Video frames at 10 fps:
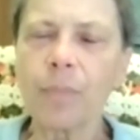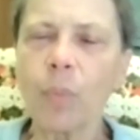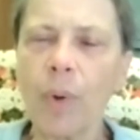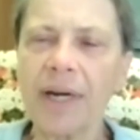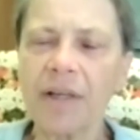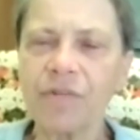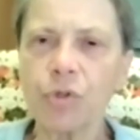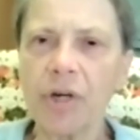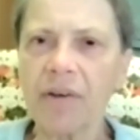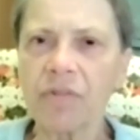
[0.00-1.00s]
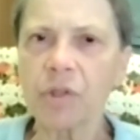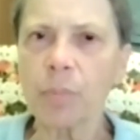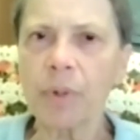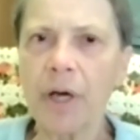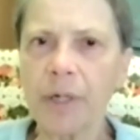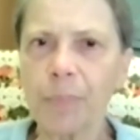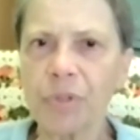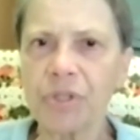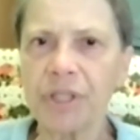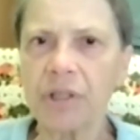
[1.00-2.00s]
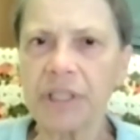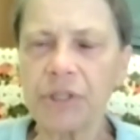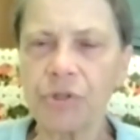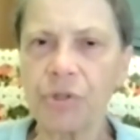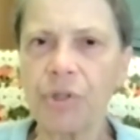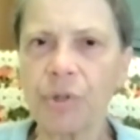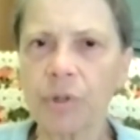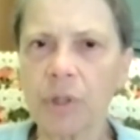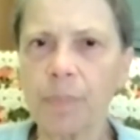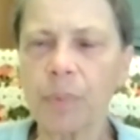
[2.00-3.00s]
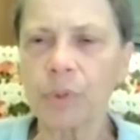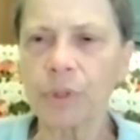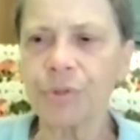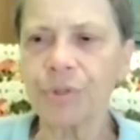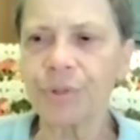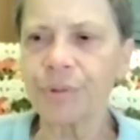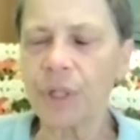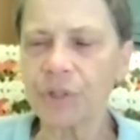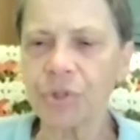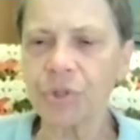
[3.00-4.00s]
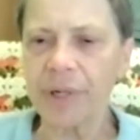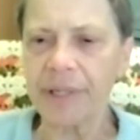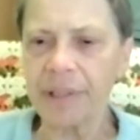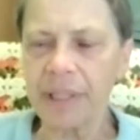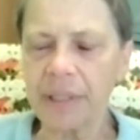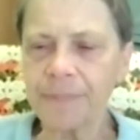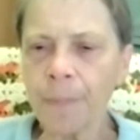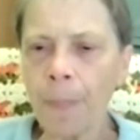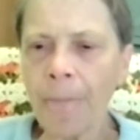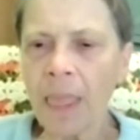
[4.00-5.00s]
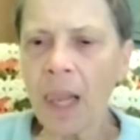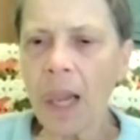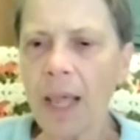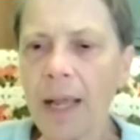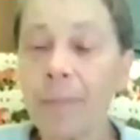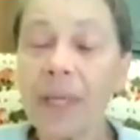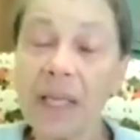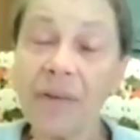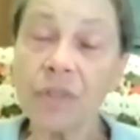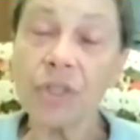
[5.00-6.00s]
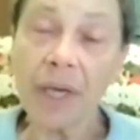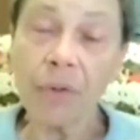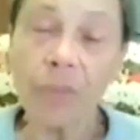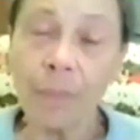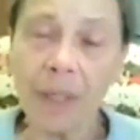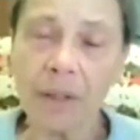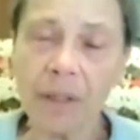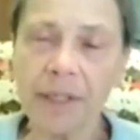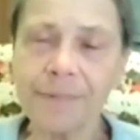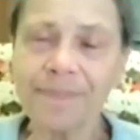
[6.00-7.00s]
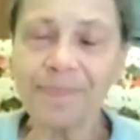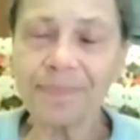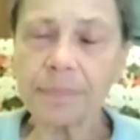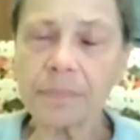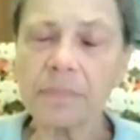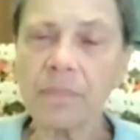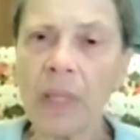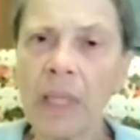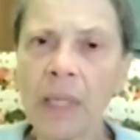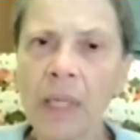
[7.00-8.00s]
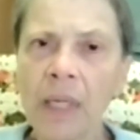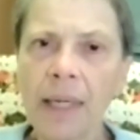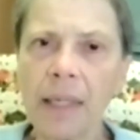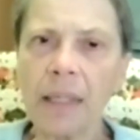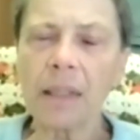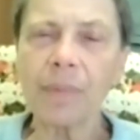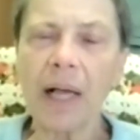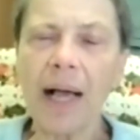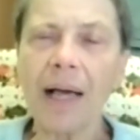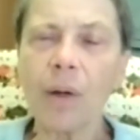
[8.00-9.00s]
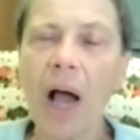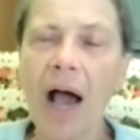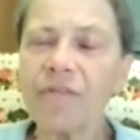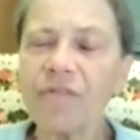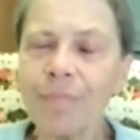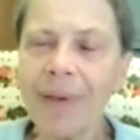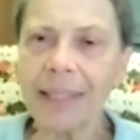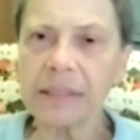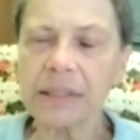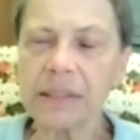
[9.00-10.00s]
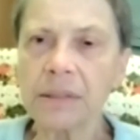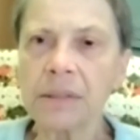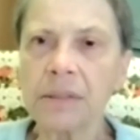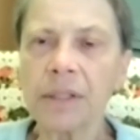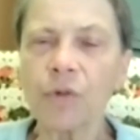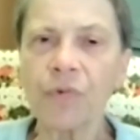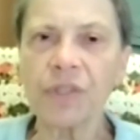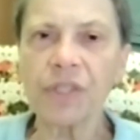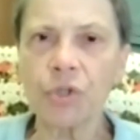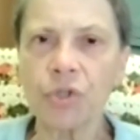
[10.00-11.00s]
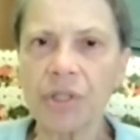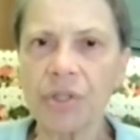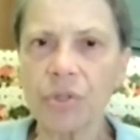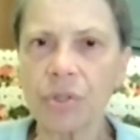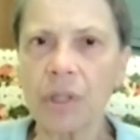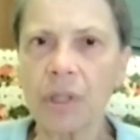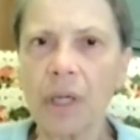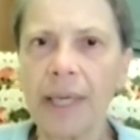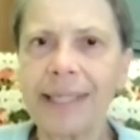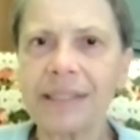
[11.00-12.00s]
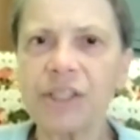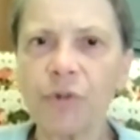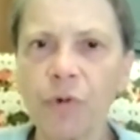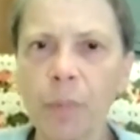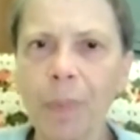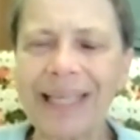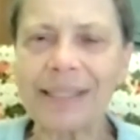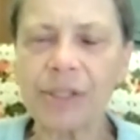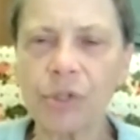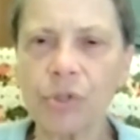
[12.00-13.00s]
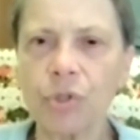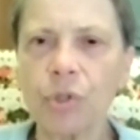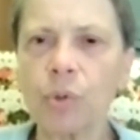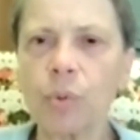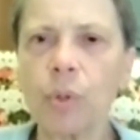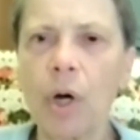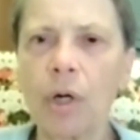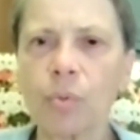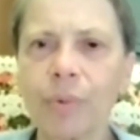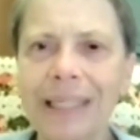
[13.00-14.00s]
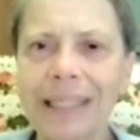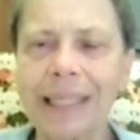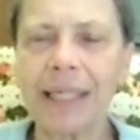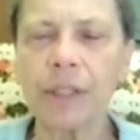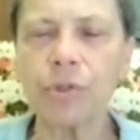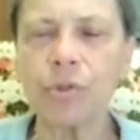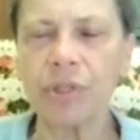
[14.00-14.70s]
When I've traveled abroad, particularly to Europe or to Australia, and even South America, I've met the physicians in different places who are relegated to